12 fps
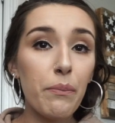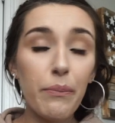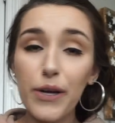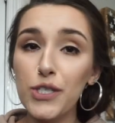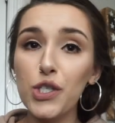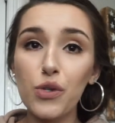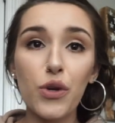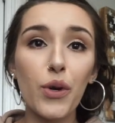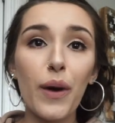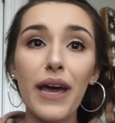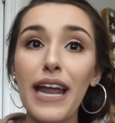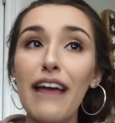pushed through
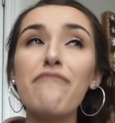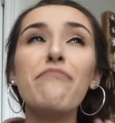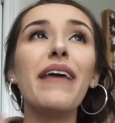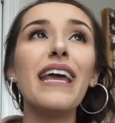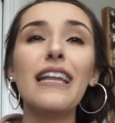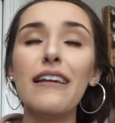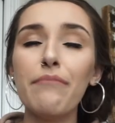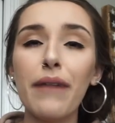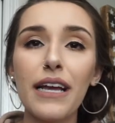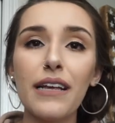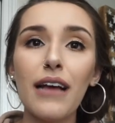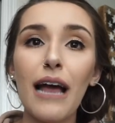and I've made it
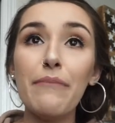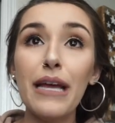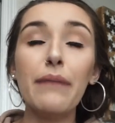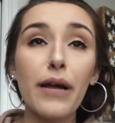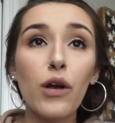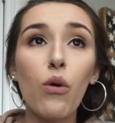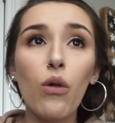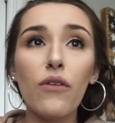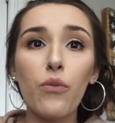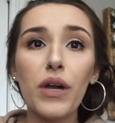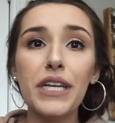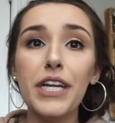my I made my goal of
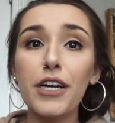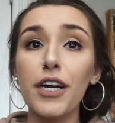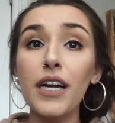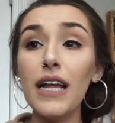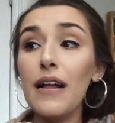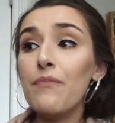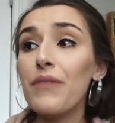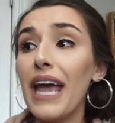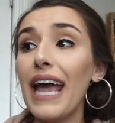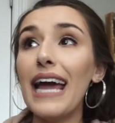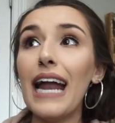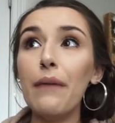one year
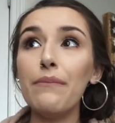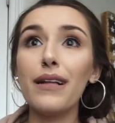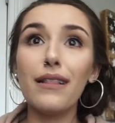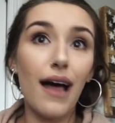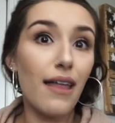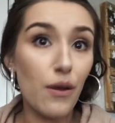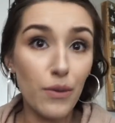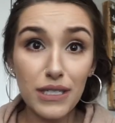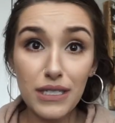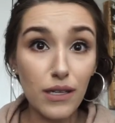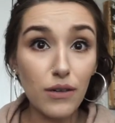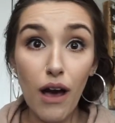and I'm glad that we're
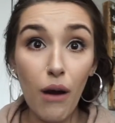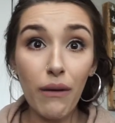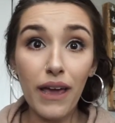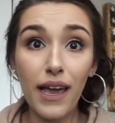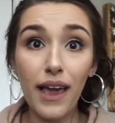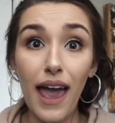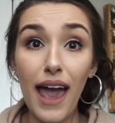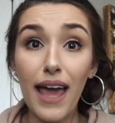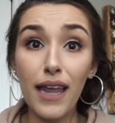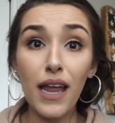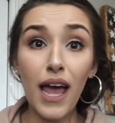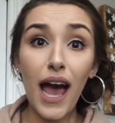still going
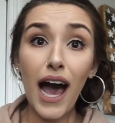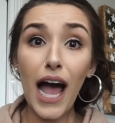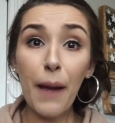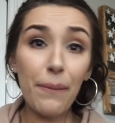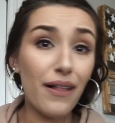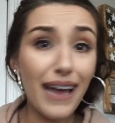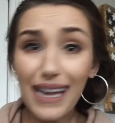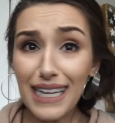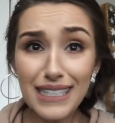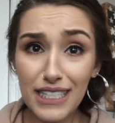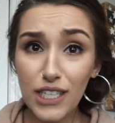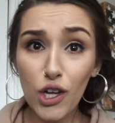and I plan on
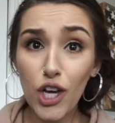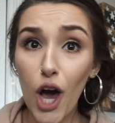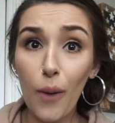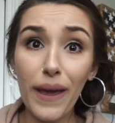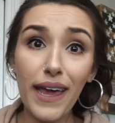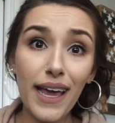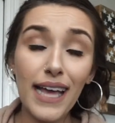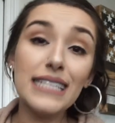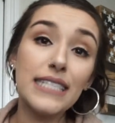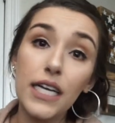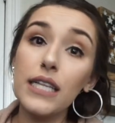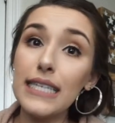still going
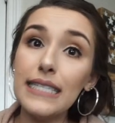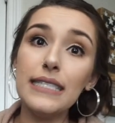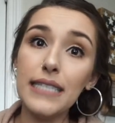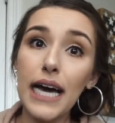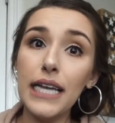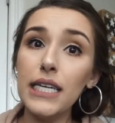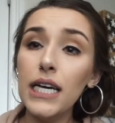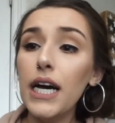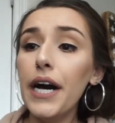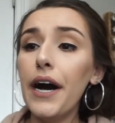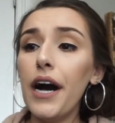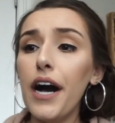until he's done.
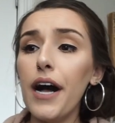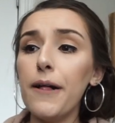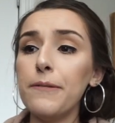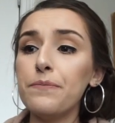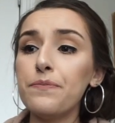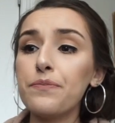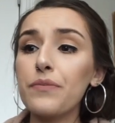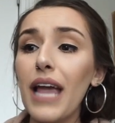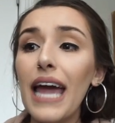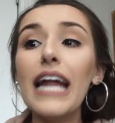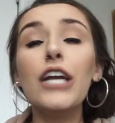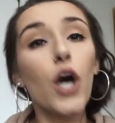Um,
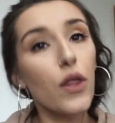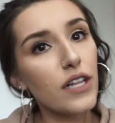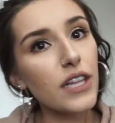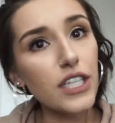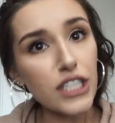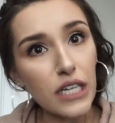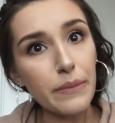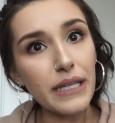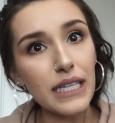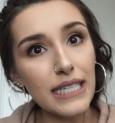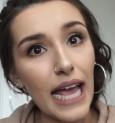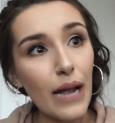and I know that there's gonna be
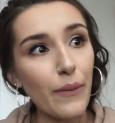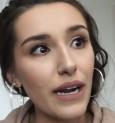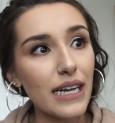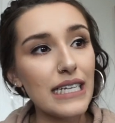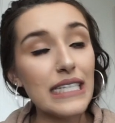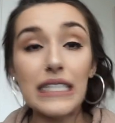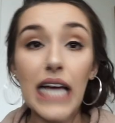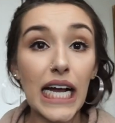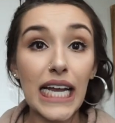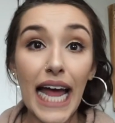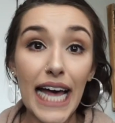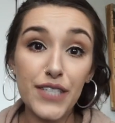the day where he's not
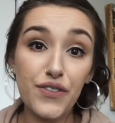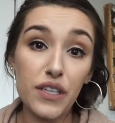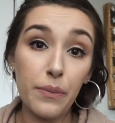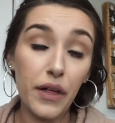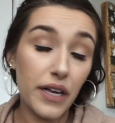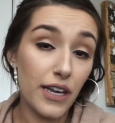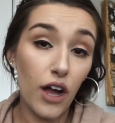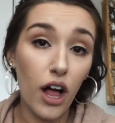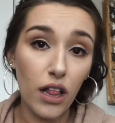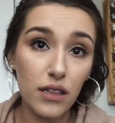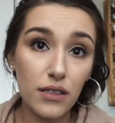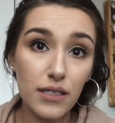gonna ask for the milk at
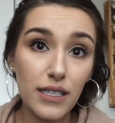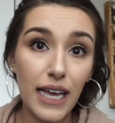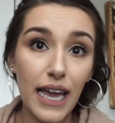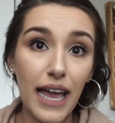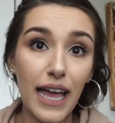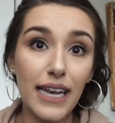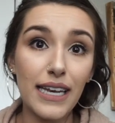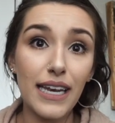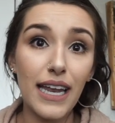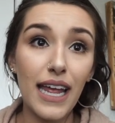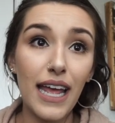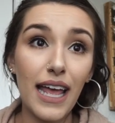all. And
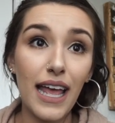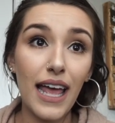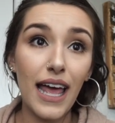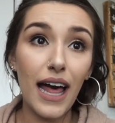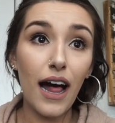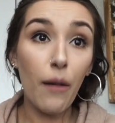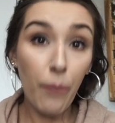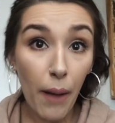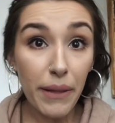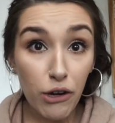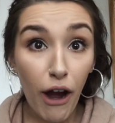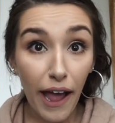I'll
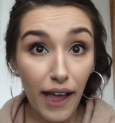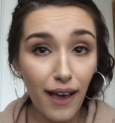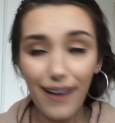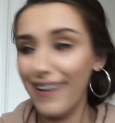probably cry.